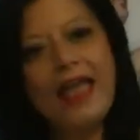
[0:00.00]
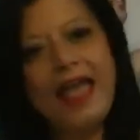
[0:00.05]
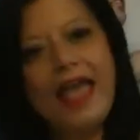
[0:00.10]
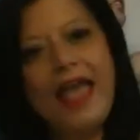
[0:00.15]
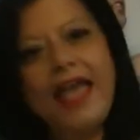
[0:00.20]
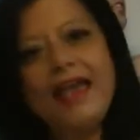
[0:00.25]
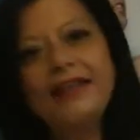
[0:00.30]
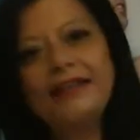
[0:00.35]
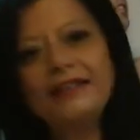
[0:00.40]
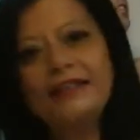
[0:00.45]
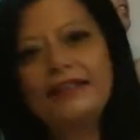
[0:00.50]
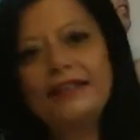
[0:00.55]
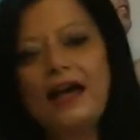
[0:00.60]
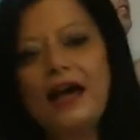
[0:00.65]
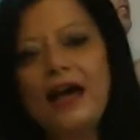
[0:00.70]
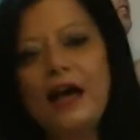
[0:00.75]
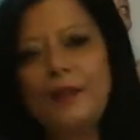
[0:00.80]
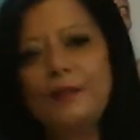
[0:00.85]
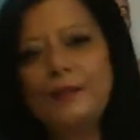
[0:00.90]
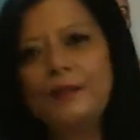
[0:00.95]

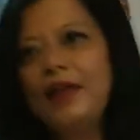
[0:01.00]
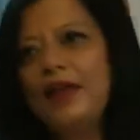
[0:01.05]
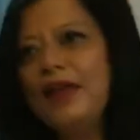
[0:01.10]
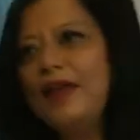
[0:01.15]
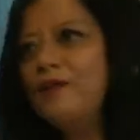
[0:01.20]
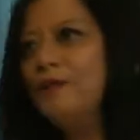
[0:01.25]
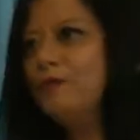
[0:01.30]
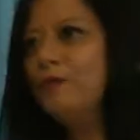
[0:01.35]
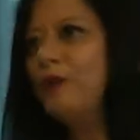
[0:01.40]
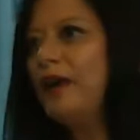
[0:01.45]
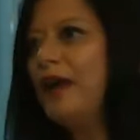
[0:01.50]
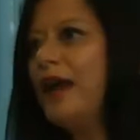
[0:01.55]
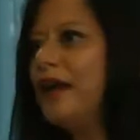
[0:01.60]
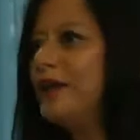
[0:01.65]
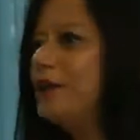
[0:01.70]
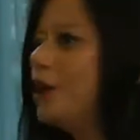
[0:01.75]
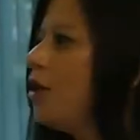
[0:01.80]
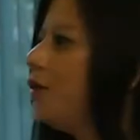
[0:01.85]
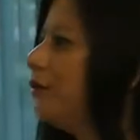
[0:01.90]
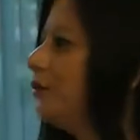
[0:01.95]
and we are
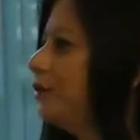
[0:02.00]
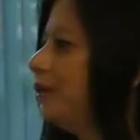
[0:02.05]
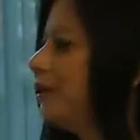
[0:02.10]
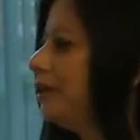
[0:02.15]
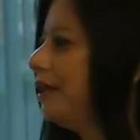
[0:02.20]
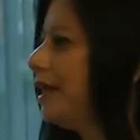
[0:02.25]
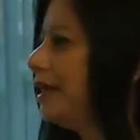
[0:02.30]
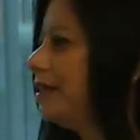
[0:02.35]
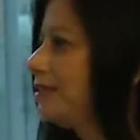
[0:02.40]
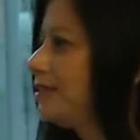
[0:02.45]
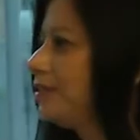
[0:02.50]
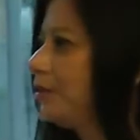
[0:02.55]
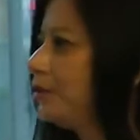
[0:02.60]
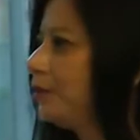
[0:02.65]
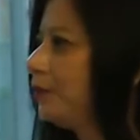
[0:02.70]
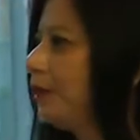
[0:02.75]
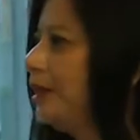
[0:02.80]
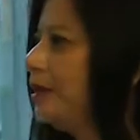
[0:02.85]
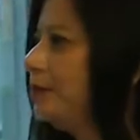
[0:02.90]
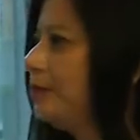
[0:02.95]
known as the
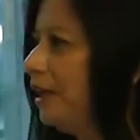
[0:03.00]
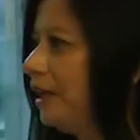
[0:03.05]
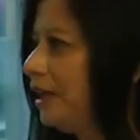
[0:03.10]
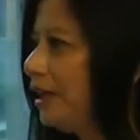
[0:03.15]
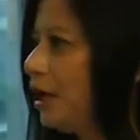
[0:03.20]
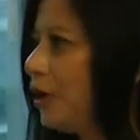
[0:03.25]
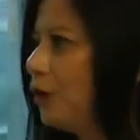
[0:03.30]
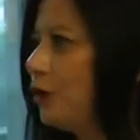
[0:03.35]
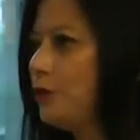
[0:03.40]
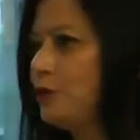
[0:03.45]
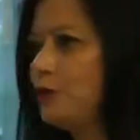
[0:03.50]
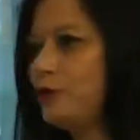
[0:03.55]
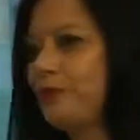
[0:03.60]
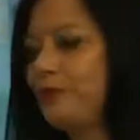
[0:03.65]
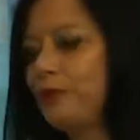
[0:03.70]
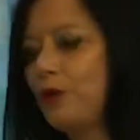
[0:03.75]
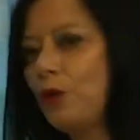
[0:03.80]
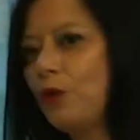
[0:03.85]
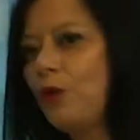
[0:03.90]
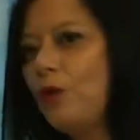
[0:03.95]
Three
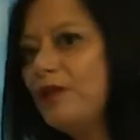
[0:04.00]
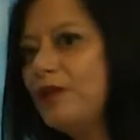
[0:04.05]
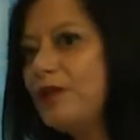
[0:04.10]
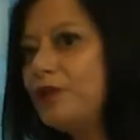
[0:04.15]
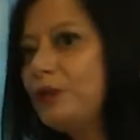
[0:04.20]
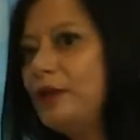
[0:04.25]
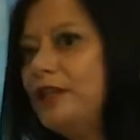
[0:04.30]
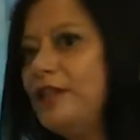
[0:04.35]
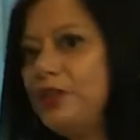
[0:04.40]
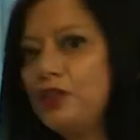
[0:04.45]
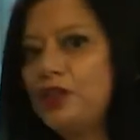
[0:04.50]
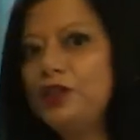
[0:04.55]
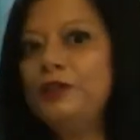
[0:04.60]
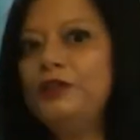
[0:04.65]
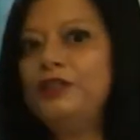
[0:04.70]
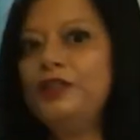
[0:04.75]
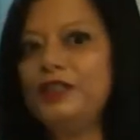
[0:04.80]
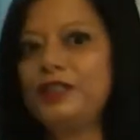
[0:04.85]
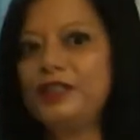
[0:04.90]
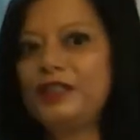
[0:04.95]
Amigos or the Three
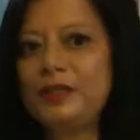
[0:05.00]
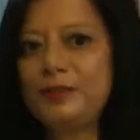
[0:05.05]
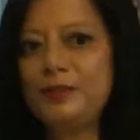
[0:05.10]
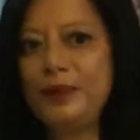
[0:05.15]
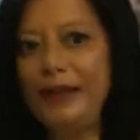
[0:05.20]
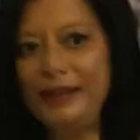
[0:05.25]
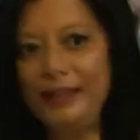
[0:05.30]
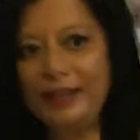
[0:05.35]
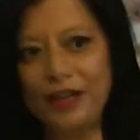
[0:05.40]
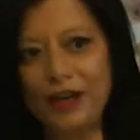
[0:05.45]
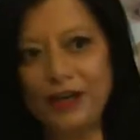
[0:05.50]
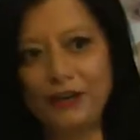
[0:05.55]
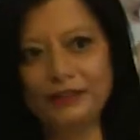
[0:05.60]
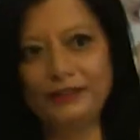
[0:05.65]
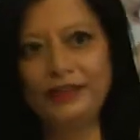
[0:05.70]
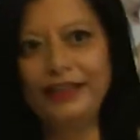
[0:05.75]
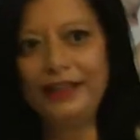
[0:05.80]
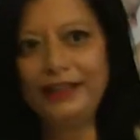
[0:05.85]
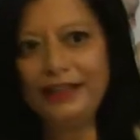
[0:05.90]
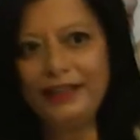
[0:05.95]
Stooges, depending
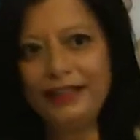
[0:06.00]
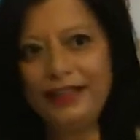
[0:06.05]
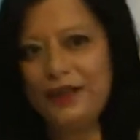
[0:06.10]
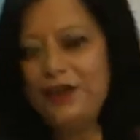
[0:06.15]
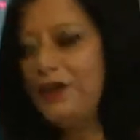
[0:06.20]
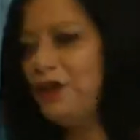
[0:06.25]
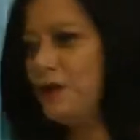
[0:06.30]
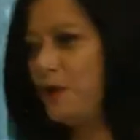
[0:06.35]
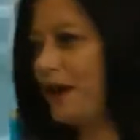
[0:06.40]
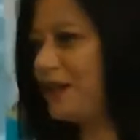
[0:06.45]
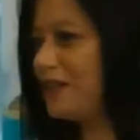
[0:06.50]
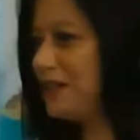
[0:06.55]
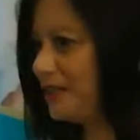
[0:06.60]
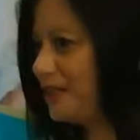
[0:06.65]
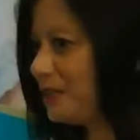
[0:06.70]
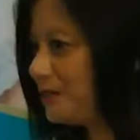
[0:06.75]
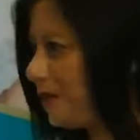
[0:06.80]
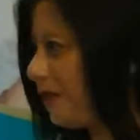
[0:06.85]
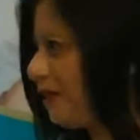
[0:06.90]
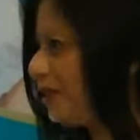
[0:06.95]
on who you
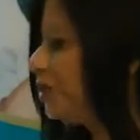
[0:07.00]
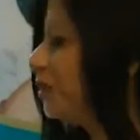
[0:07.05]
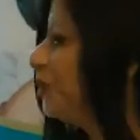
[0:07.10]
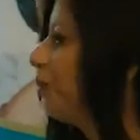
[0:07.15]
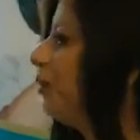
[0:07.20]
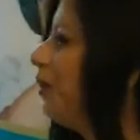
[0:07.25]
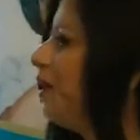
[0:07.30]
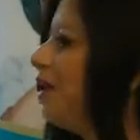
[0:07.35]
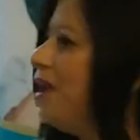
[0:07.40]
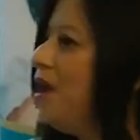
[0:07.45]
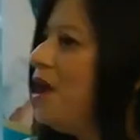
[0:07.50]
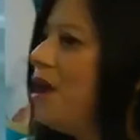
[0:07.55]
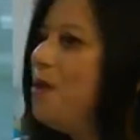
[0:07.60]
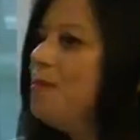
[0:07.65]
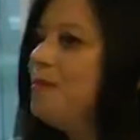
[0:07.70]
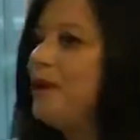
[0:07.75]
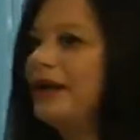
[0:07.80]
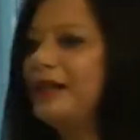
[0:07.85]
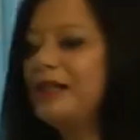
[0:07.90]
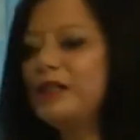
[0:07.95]
actually speak to.
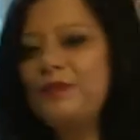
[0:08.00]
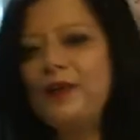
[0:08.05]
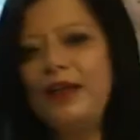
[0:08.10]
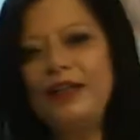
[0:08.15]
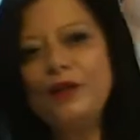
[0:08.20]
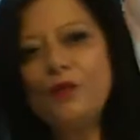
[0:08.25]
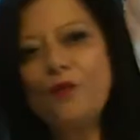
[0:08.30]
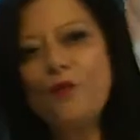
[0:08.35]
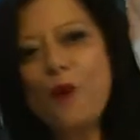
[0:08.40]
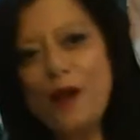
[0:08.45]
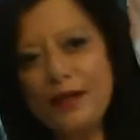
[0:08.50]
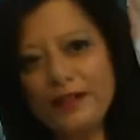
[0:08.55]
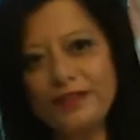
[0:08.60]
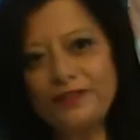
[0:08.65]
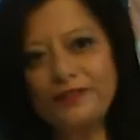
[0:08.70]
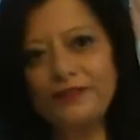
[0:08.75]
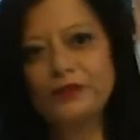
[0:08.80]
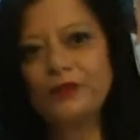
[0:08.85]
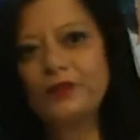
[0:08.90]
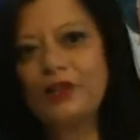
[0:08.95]
But it's been a
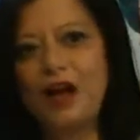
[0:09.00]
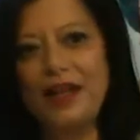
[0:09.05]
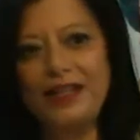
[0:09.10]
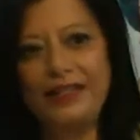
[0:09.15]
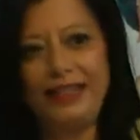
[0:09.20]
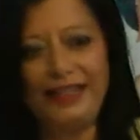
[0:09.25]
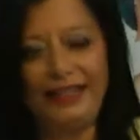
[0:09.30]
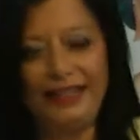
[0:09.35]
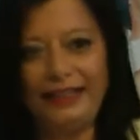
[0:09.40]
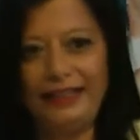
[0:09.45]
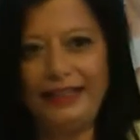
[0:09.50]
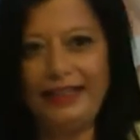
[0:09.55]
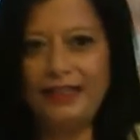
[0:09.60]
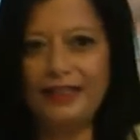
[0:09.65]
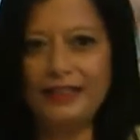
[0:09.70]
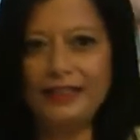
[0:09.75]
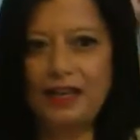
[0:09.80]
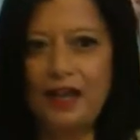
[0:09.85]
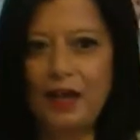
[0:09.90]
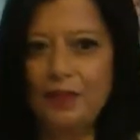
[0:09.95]
wonderful 19
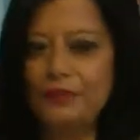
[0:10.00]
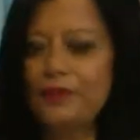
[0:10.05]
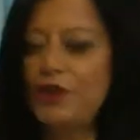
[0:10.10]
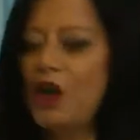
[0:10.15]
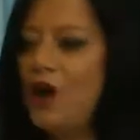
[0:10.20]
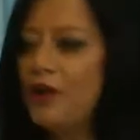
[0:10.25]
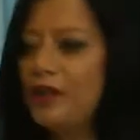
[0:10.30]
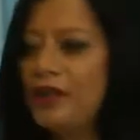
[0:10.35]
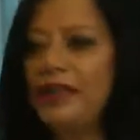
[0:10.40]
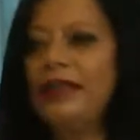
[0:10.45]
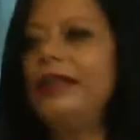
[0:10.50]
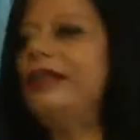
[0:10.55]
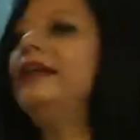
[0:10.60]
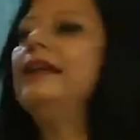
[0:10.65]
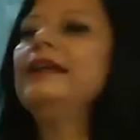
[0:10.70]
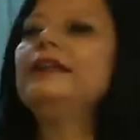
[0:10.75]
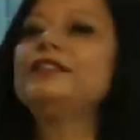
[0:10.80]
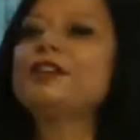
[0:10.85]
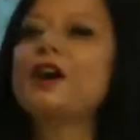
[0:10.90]
years. I'm totally